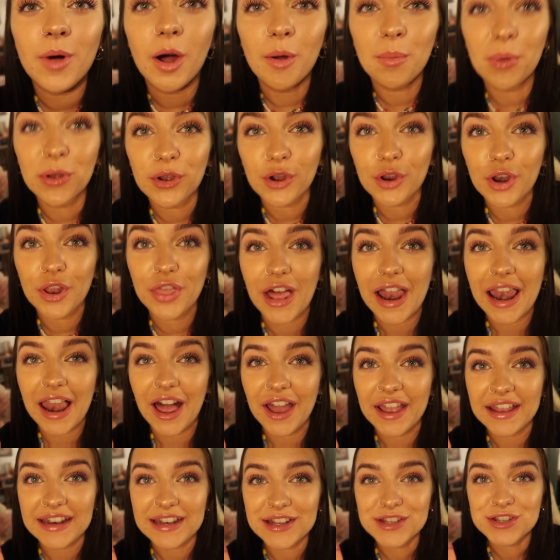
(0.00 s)
Oh my god, my
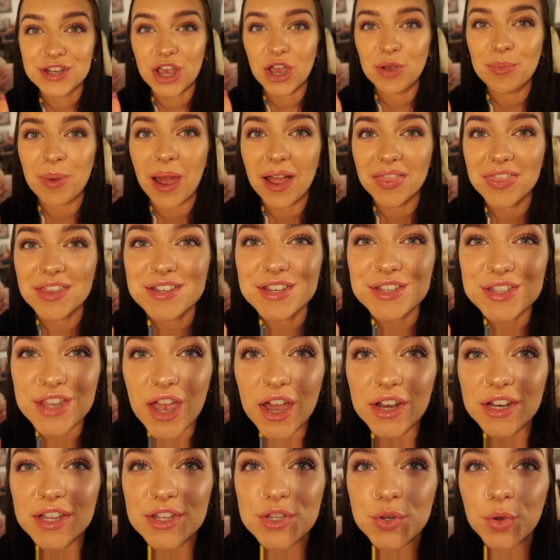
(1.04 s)
lighting is so bad. This is
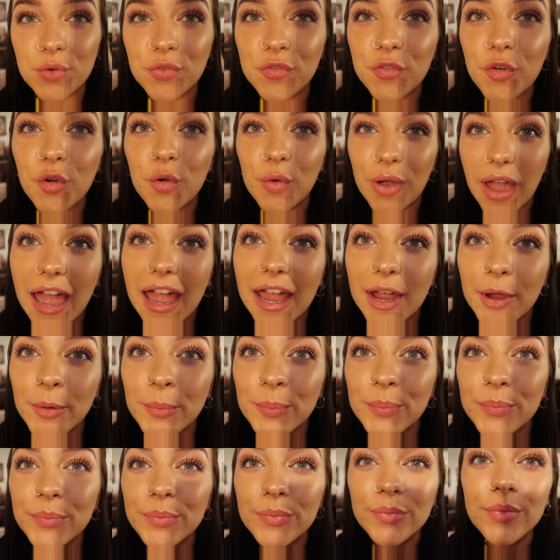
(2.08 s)
turned into a full game,
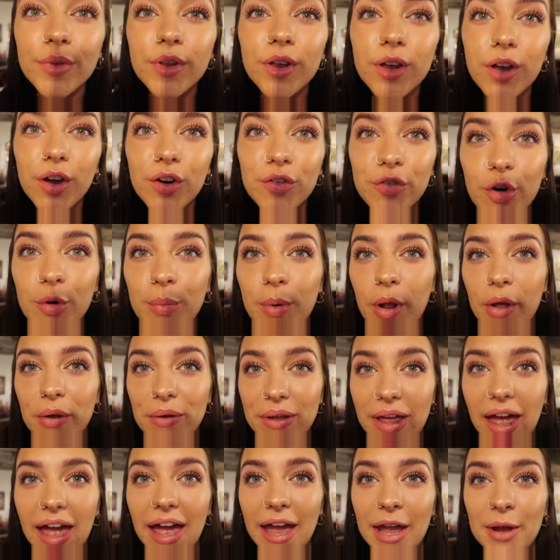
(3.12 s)
full
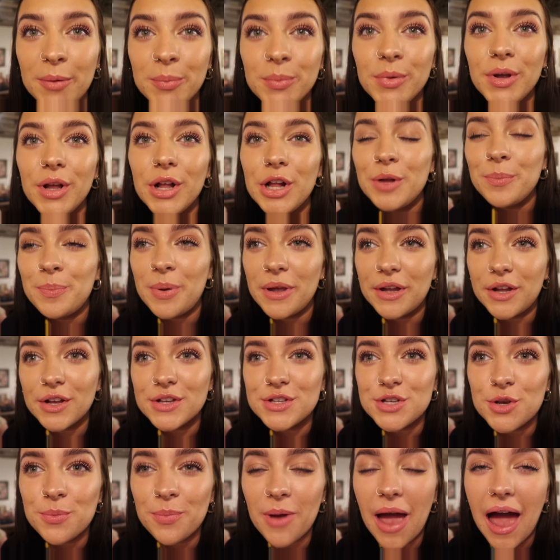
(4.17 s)
blown game. Pick the
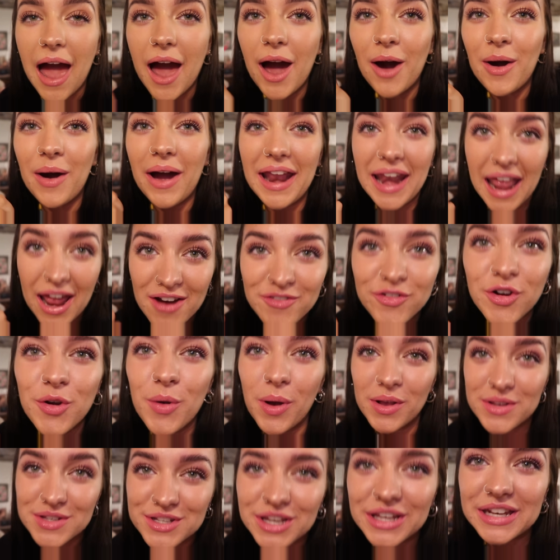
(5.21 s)
superpower, and
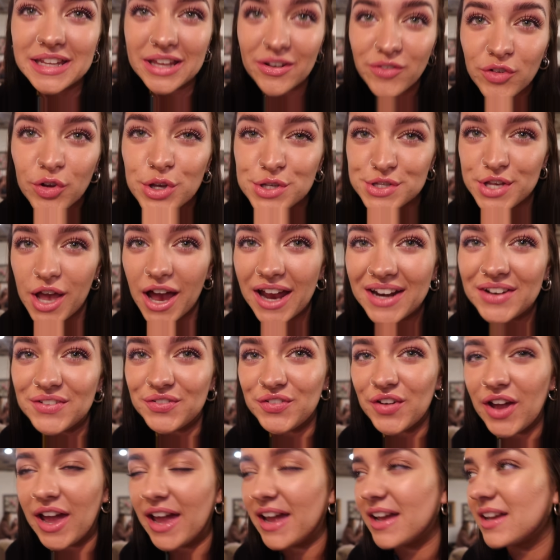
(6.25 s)
everyone's gonna give you a side
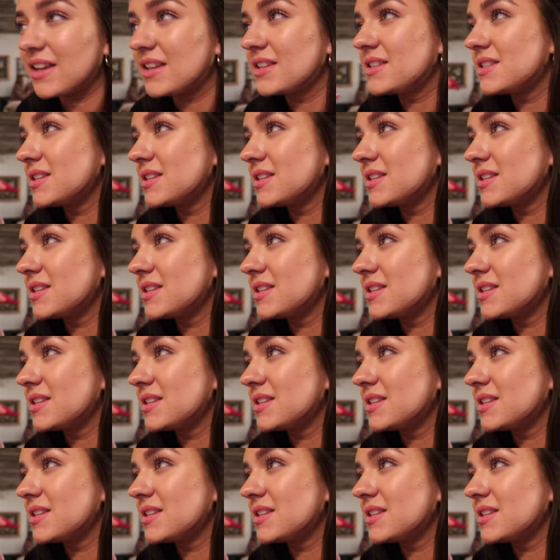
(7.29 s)
effect.